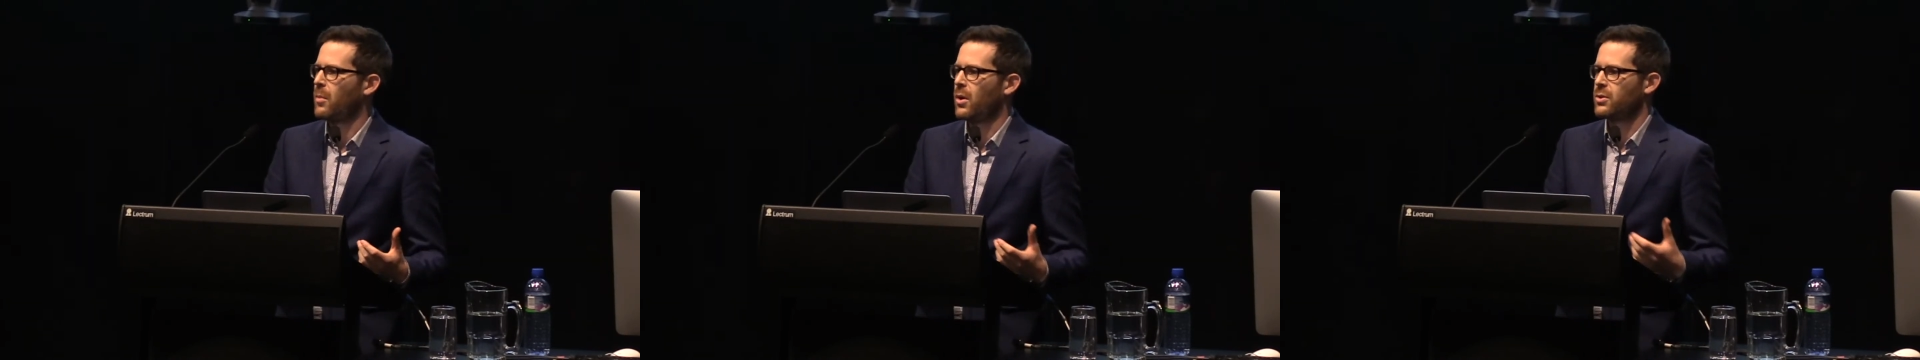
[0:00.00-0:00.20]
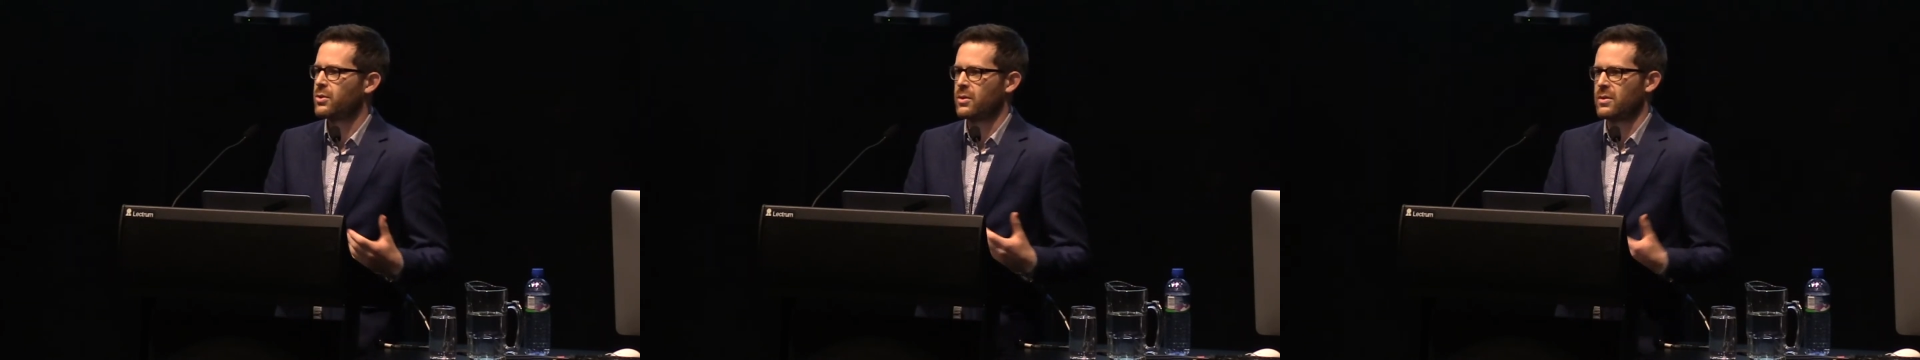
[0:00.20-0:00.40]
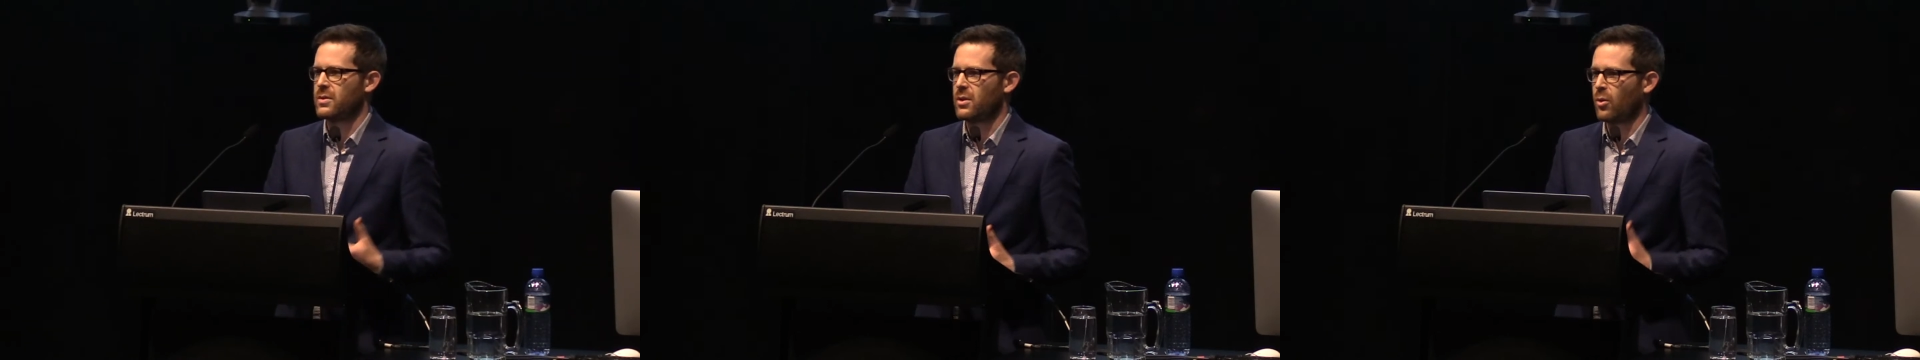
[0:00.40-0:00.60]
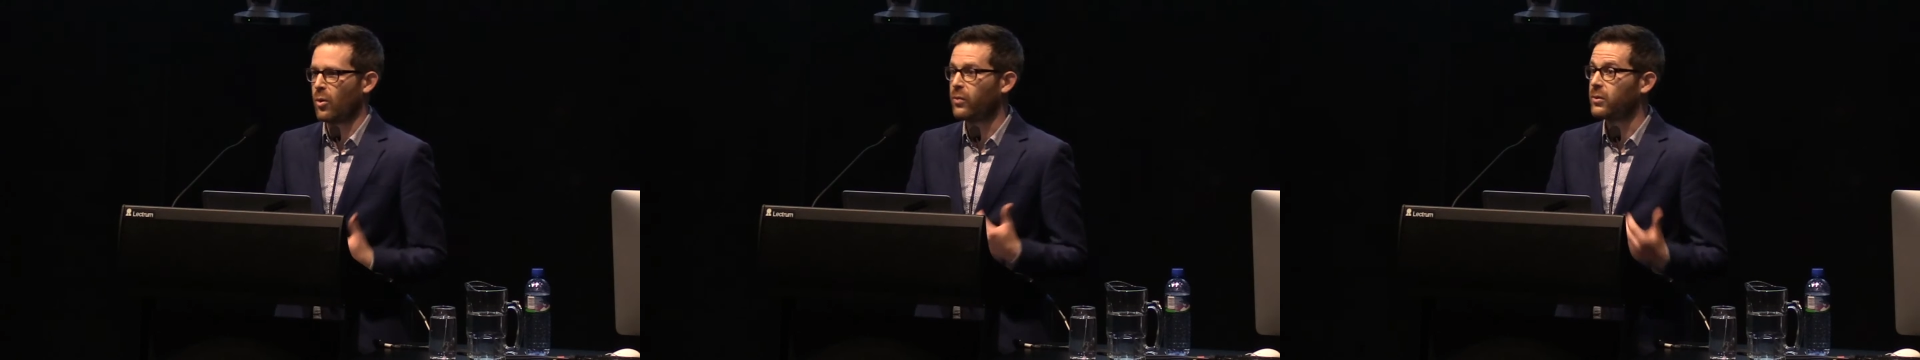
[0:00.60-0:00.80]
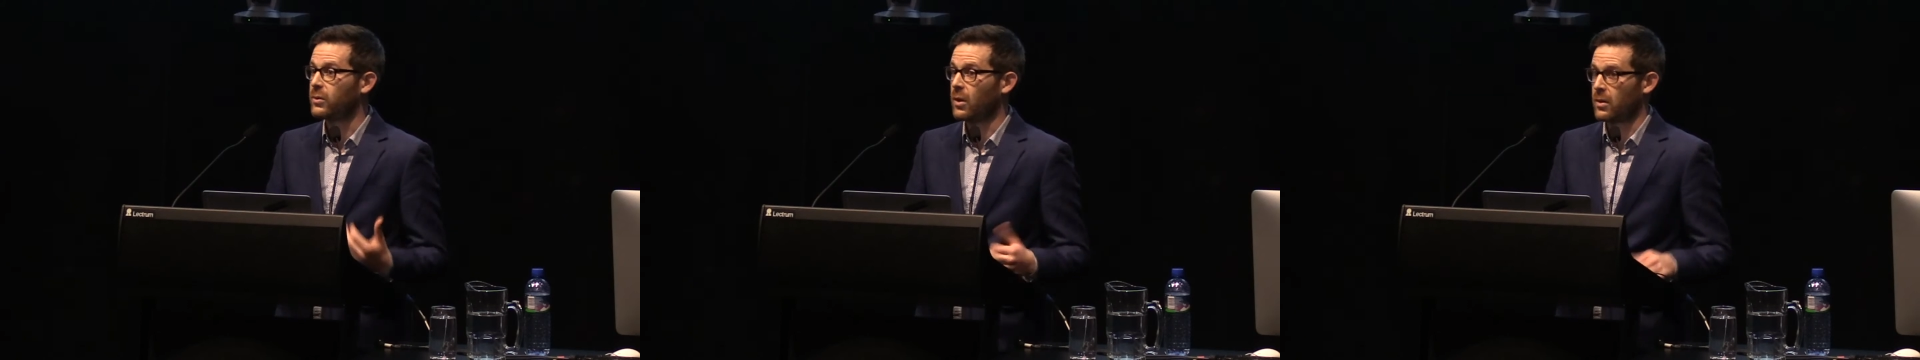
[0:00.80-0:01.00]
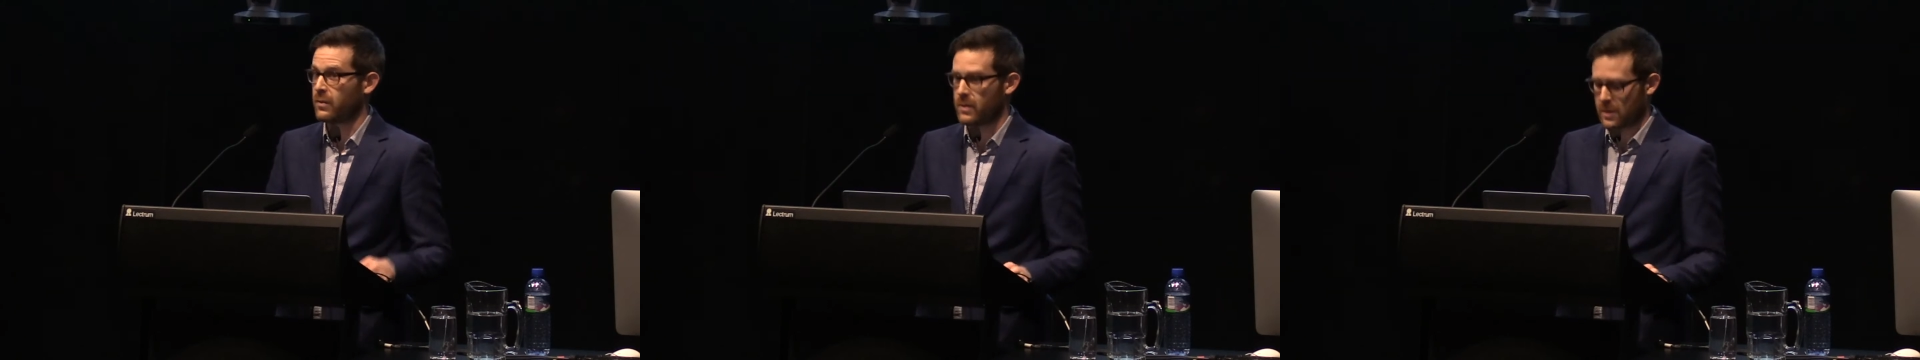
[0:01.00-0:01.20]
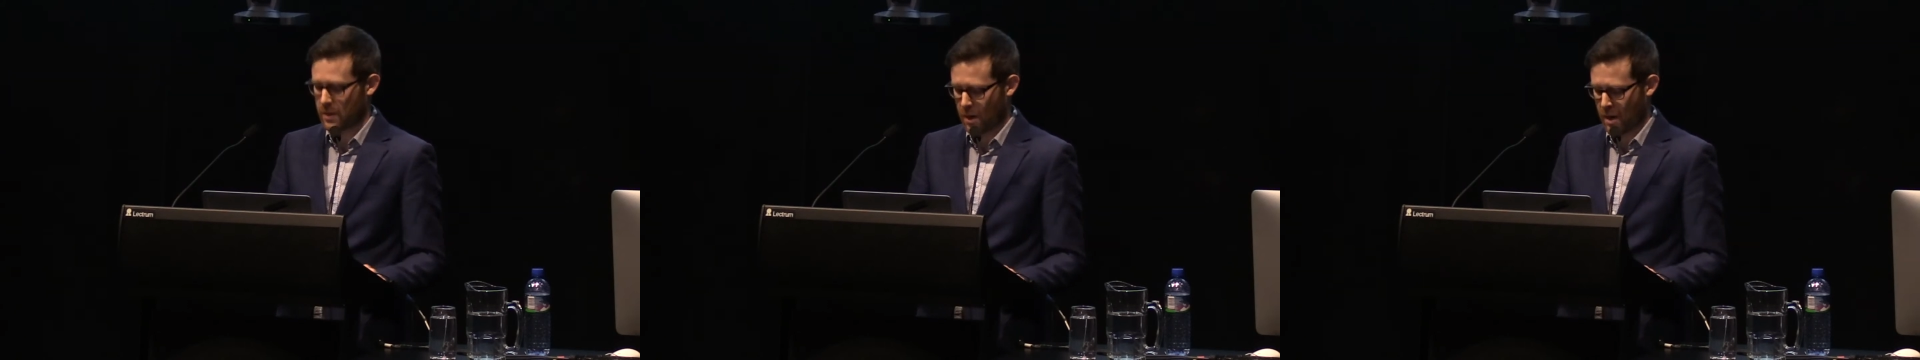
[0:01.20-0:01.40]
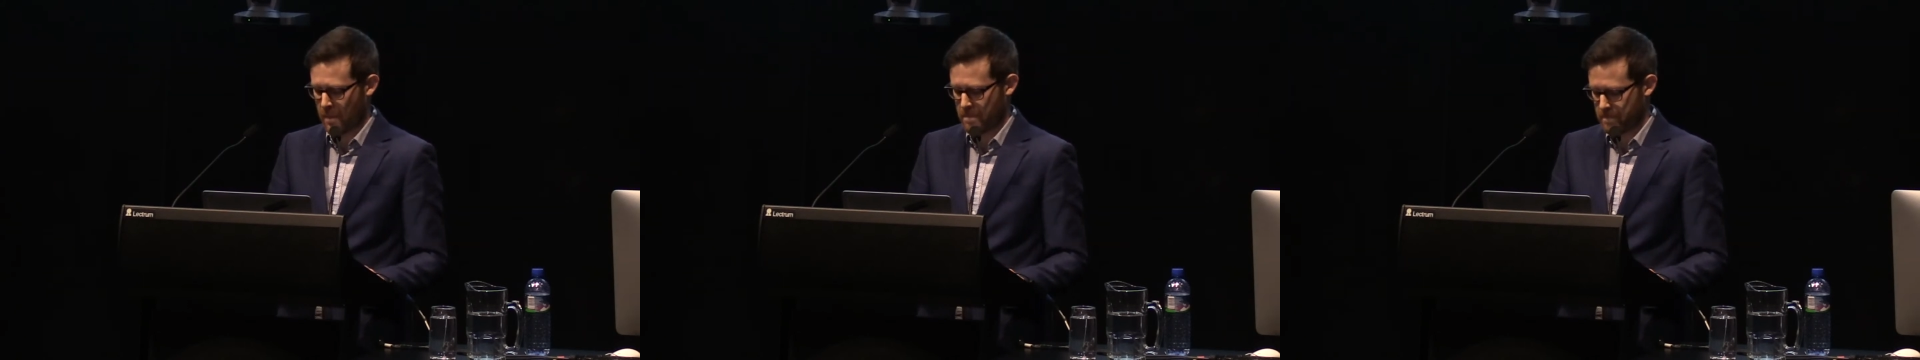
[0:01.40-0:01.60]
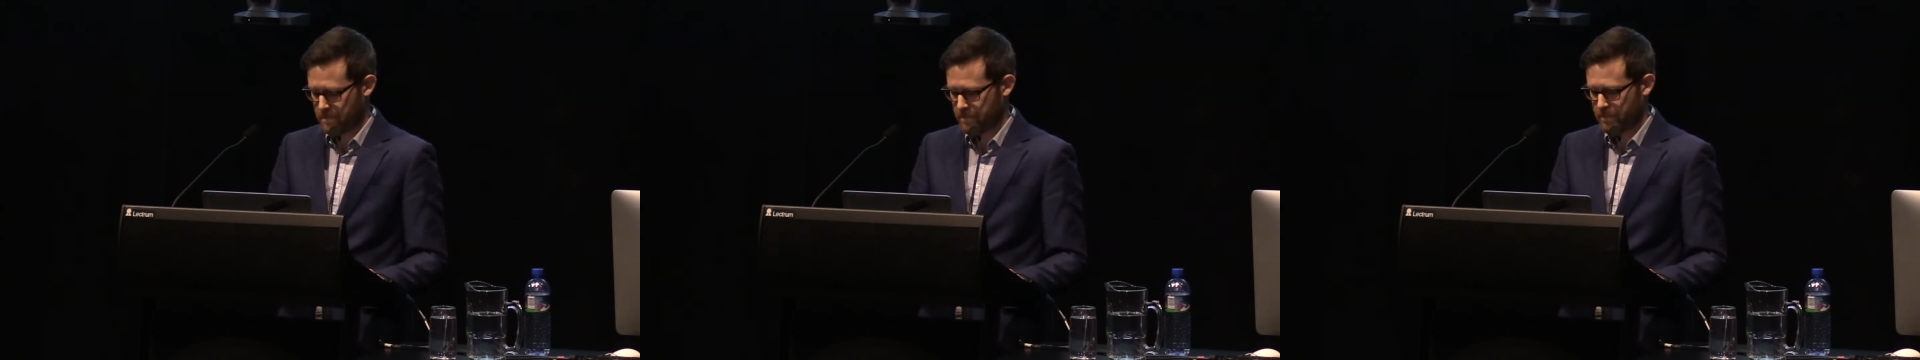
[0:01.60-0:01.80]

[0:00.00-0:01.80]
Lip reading: emotions an awful lot of the time.